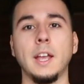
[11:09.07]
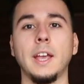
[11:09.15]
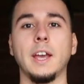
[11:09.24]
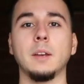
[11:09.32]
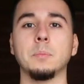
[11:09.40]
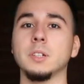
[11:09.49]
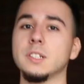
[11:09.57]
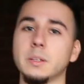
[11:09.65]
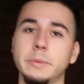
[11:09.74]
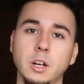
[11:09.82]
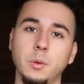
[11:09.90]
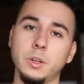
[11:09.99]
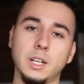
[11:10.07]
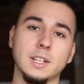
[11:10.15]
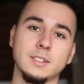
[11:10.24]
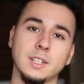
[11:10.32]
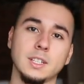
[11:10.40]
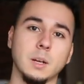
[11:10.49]
and please let me know what you
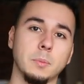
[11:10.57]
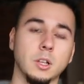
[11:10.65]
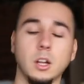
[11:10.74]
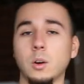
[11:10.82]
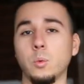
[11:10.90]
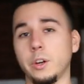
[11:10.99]
guys think down below,